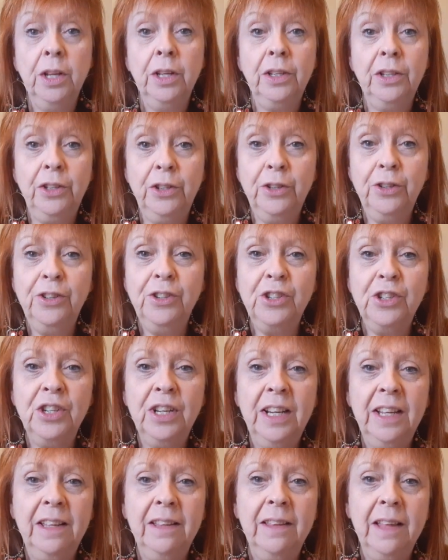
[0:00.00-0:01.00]

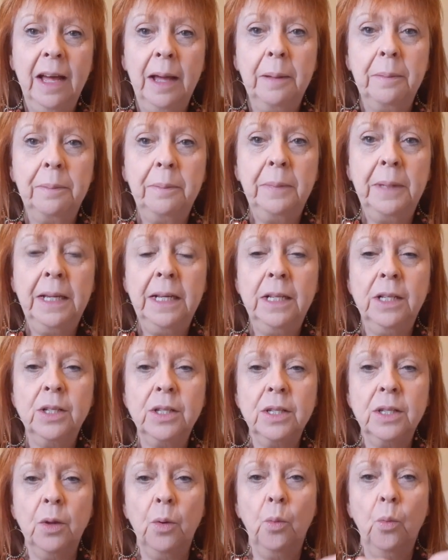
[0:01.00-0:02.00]
usually that
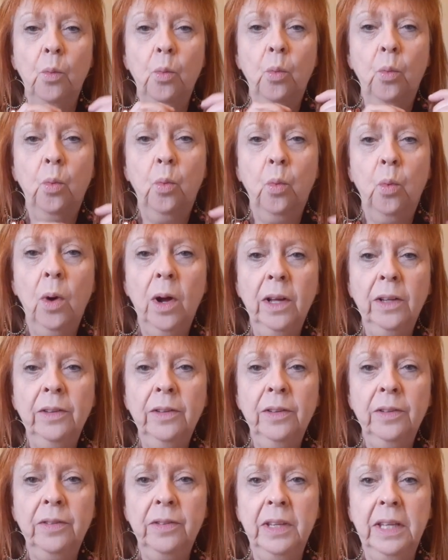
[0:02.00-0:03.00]
means that
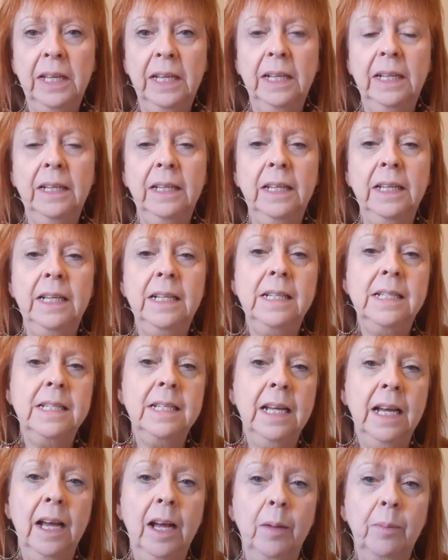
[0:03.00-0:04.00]
one thing needs
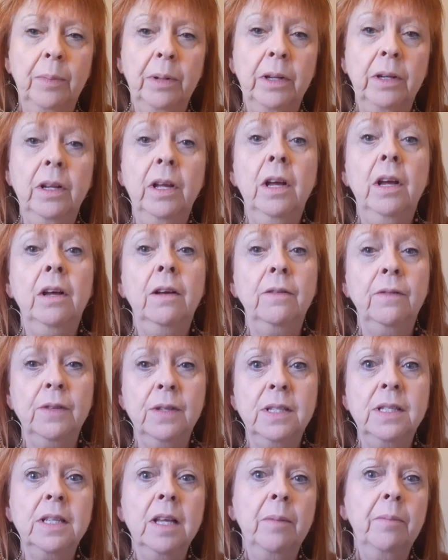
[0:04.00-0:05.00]
to happen for
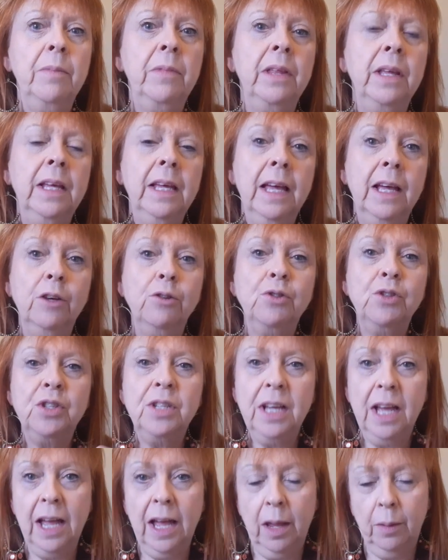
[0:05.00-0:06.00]
something else
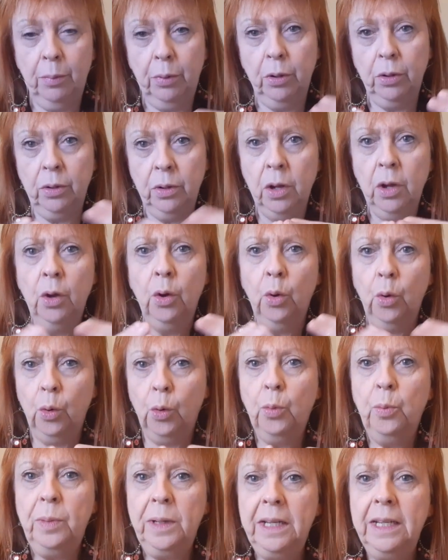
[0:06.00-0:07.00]
to happen
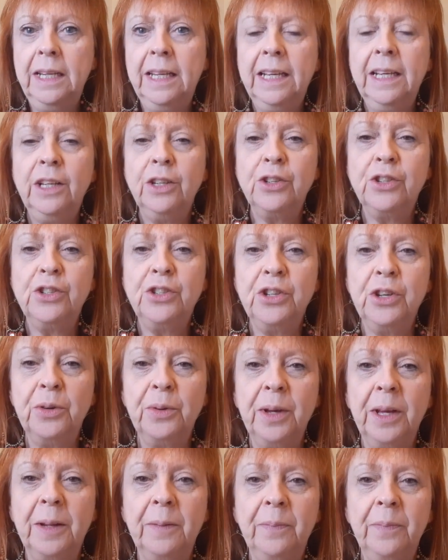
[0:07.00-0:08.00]
or be linked to
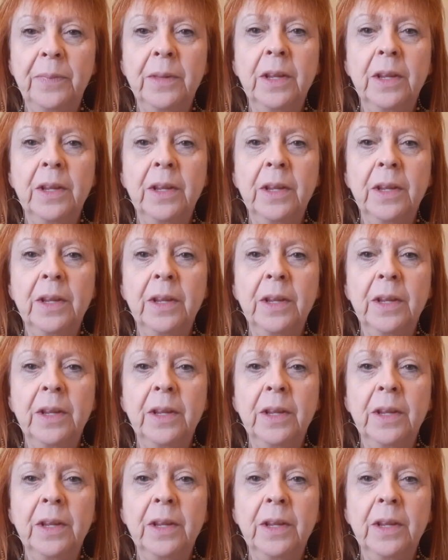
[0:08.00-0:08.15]
it.